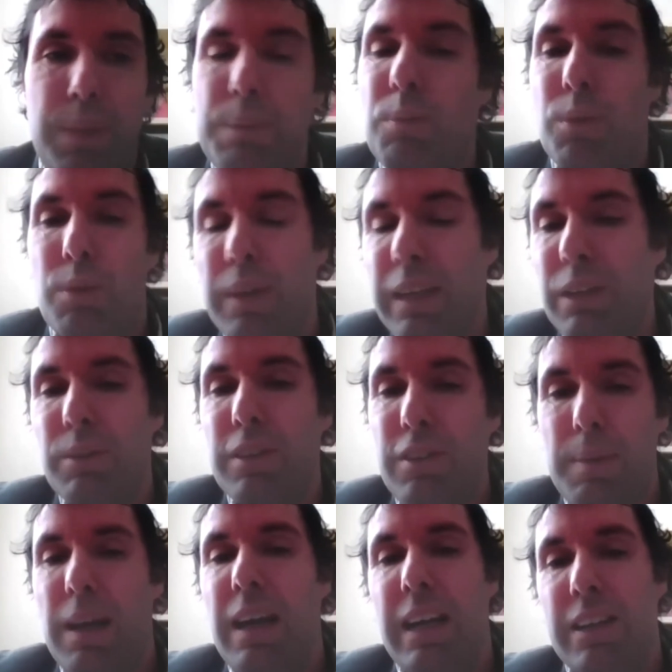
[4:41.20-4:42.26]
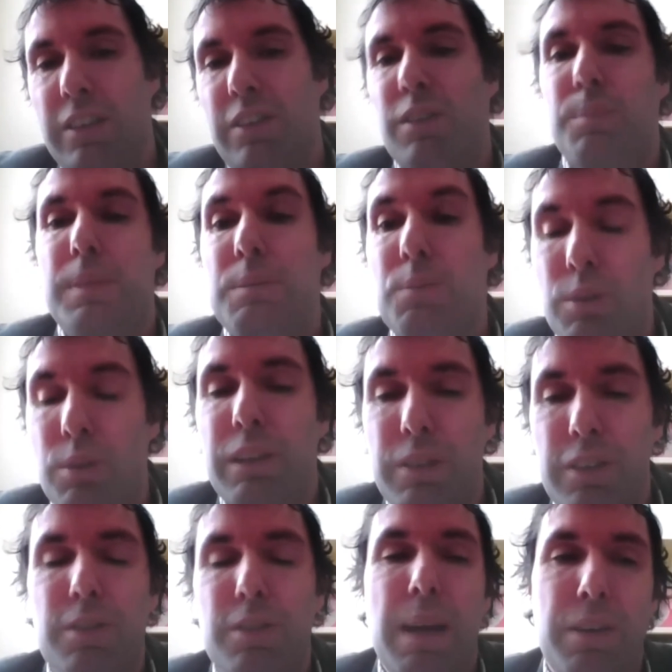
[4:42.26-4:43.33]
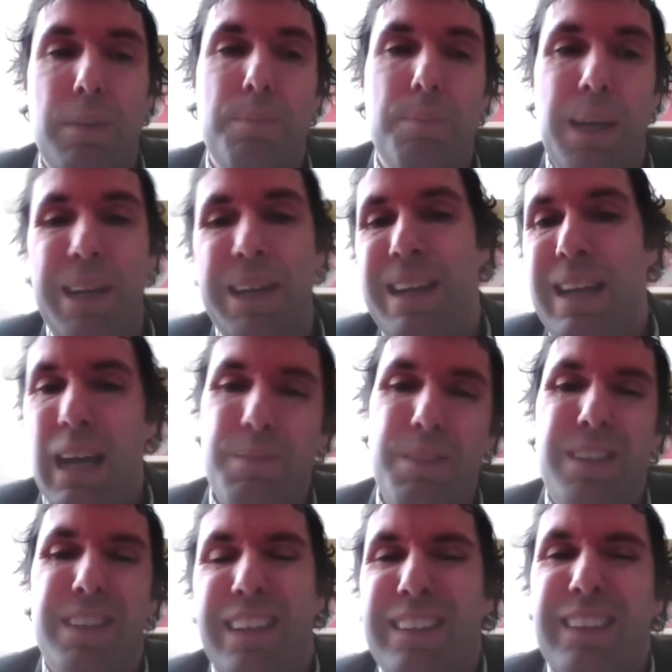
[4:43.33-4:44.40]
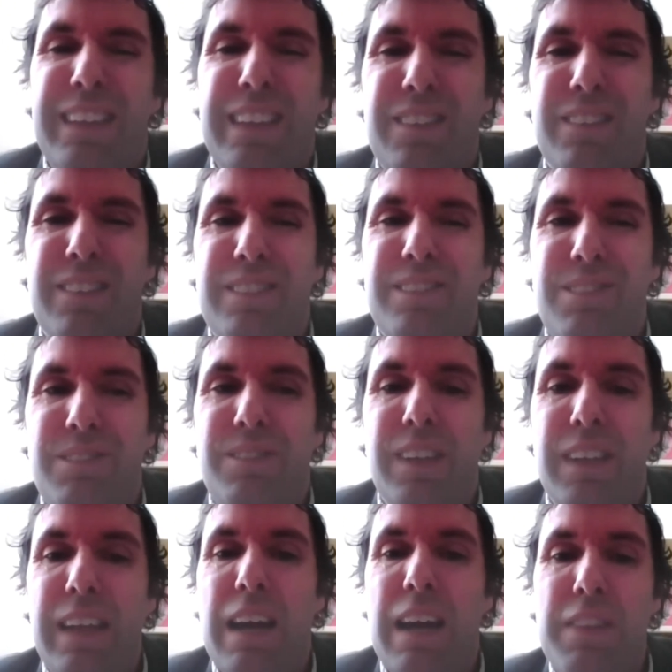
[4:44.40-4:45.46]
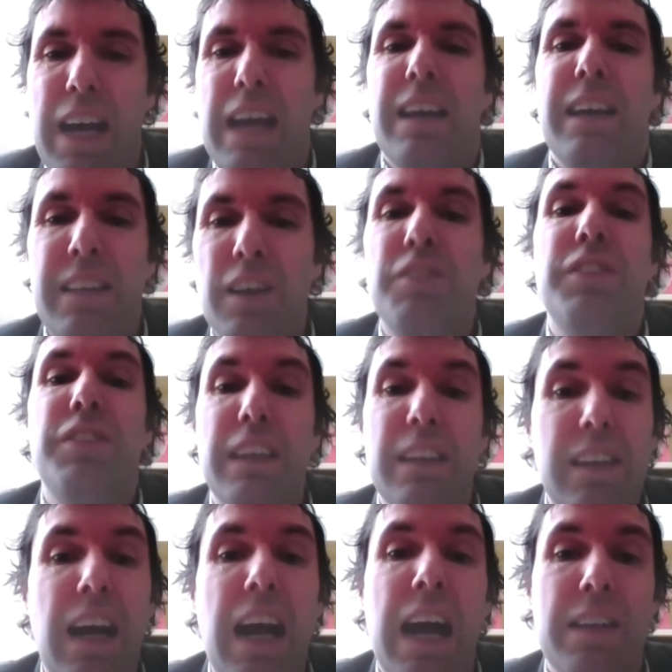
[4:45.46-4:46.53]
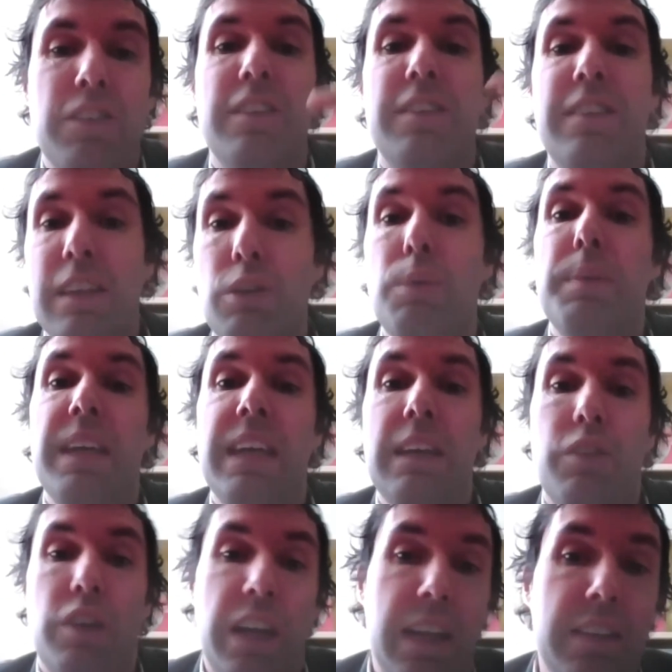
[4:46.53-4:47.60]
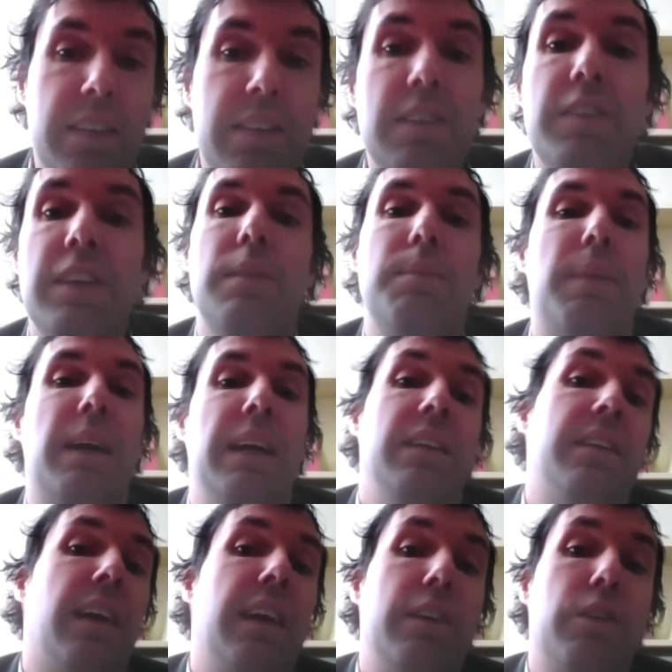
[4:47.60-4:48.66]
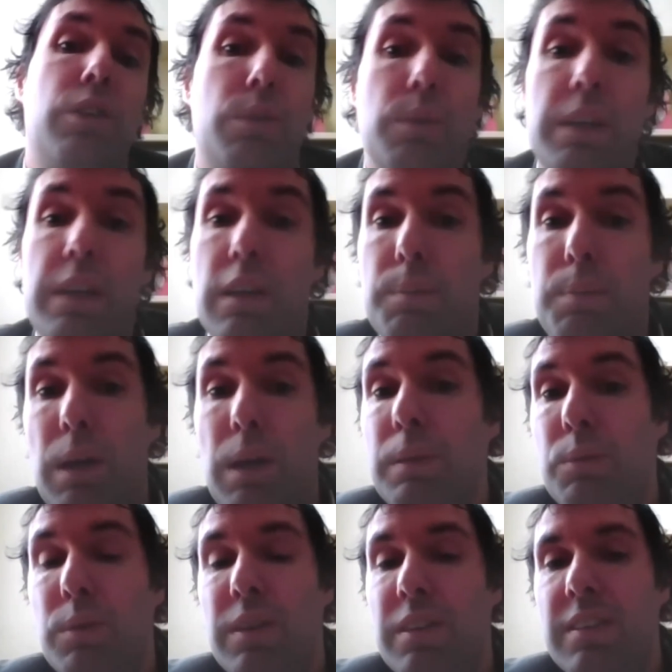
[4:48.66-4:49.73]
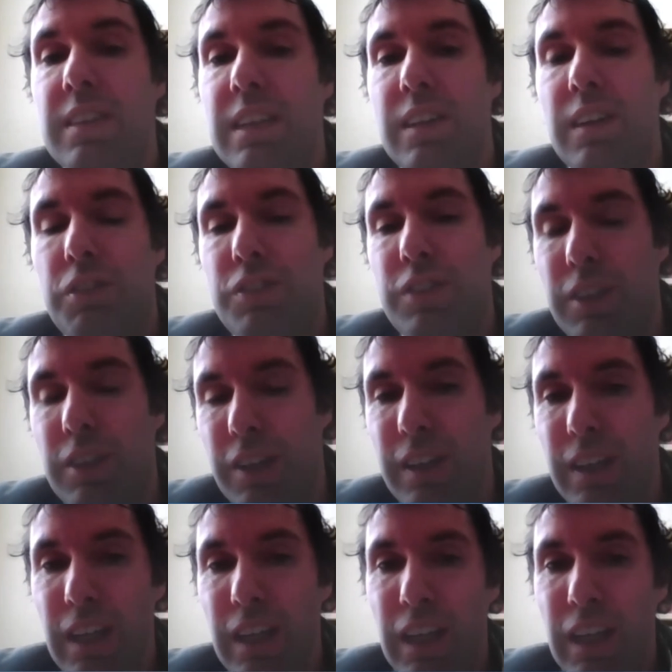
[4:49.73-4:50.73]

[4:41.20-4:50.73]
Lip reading: be more rigorous about it. But technically, really have enough data as a single behavior analyst. Even in my entire career, I probably wouldn't see enough to,